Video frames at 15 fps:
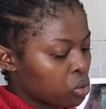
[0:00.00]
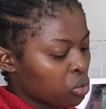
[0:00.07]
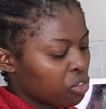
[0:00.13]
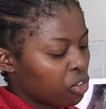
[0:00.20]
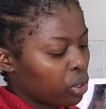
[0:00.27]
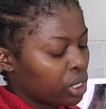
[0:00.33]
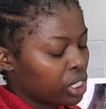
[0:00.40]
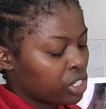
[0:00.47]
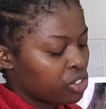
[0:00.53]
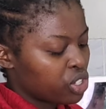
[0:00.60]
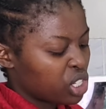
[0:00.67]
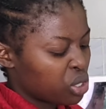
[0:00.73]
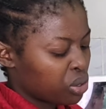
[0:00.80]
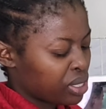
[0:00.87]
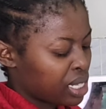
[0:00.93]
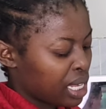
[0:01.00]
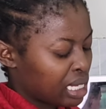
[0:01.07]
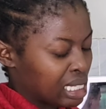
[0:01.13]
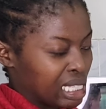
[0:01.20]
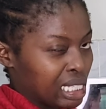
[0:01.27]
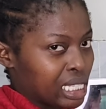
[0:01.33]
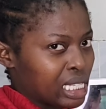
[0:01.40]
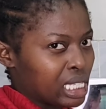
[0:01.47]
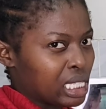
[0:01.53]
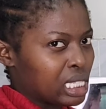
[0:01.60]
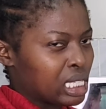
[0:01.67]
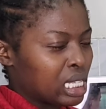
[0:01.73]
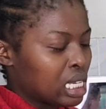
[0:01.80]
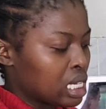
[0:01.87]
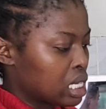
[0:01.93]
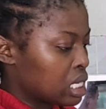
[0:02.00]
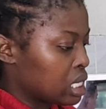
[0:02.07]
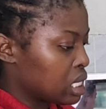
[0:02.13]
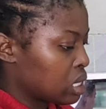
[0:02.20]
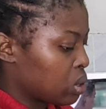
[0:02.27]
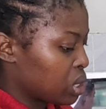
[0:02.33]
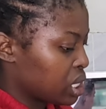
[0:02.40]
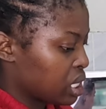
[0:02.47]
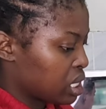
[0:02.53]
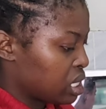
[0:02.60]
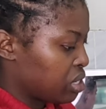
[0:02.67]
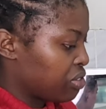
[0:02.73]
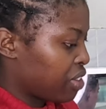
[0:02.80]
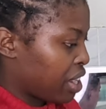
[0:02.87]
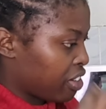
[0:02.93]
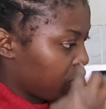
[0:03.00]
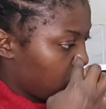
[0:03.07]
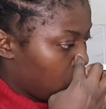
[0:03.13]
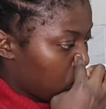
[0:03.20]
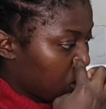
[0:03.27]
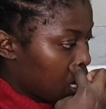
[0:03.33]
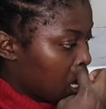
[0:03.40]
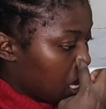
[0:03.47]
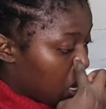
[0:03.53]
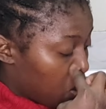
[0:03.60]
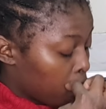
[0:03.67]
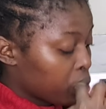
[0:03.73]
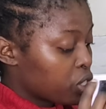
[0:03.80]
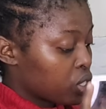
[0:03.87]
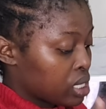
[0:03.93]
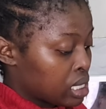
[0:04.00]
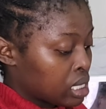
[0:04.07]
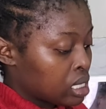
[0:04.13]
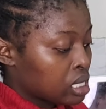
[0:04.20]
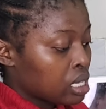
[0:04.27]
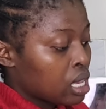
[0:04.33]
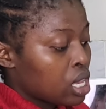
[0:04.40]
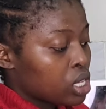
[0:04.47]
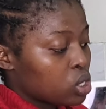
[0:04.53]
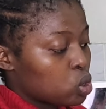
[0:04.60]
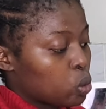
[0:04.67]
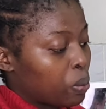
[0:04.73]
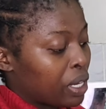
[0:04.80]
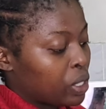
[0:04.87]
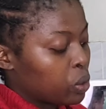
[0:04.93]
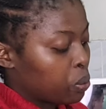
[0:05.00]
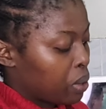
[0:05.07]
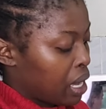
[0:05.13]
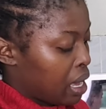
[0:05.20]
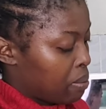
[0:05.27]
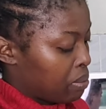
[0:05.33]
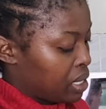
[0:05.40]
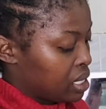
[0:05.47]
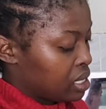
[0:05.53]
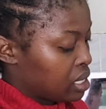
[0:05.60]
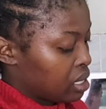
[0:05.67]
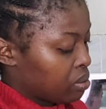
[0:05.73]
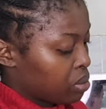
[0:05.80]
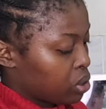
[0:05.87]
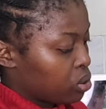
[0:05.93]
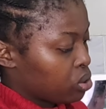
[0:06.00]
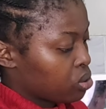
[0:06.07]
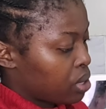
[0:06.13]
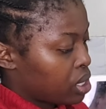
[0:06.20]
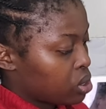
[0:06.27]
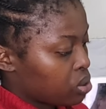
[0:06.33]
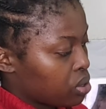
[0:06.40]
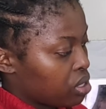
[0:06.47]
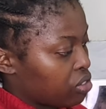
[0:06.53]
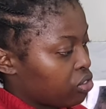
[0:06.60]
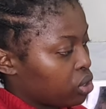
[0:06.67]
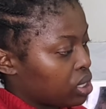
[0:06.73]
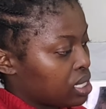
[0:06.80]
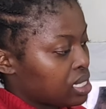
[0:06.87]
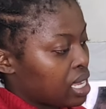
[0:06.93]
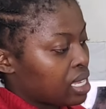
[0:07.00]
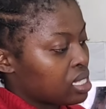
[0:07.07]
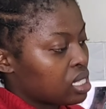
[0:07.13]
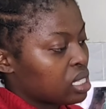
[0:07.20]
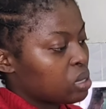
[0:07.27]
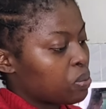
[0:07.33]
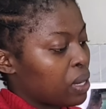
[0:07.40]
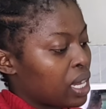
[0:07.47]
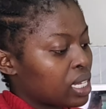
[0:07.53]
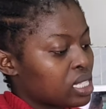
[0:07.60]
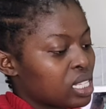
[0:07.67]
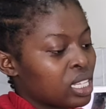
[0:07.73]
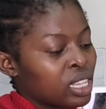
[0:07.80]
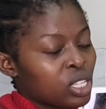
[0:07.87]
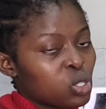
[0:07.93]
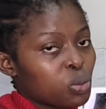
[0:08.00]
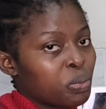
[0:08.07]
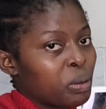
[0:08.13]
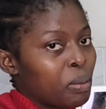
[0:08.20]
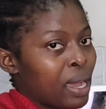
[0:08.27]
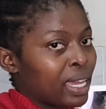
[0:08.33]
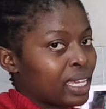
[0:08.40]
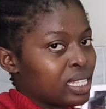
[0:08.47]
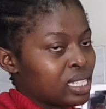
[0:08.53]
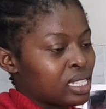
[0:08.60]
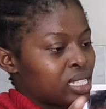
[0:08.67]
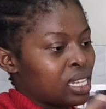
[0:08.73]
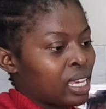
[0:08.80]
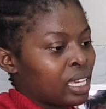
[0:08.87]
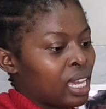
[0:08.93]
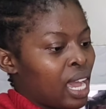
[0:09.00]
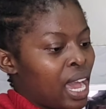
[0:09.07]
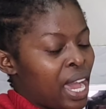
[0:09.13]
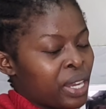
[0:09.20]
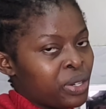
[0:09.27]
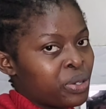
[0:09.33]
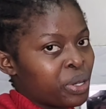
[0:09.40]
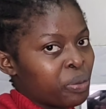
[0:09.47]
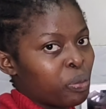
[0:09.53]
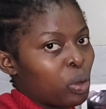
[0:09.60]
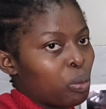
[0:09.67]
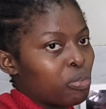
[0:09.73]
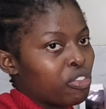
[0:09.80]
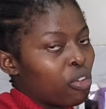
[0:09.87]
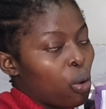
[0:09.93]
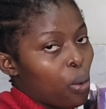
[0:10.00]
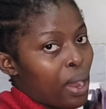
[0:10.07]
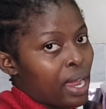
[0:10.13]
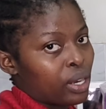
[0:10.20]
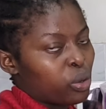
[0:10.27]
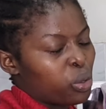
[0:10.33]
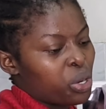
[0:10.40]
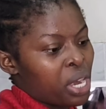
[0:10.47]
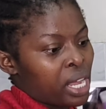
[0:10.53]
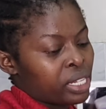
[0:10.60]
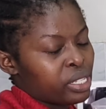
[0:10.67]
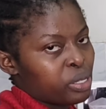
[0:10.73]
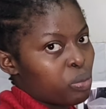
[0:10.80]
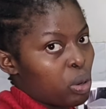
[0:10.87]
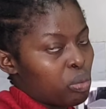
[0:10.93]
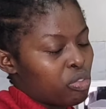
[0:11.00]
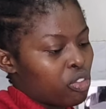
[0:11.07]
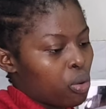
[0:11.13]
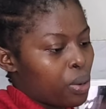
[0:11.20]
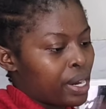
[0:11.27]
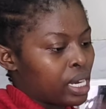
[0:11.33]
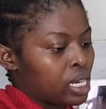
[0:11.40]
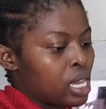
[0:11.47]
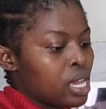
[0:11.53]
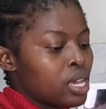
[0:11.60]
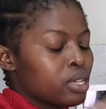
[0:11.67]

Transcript: So for each, it was like sixty-six or sixty-five bob, which is super duper amazing because one, two, three, four, these are six packs. In the supermarket, it's like one hundred bob for one or ninety bob for one.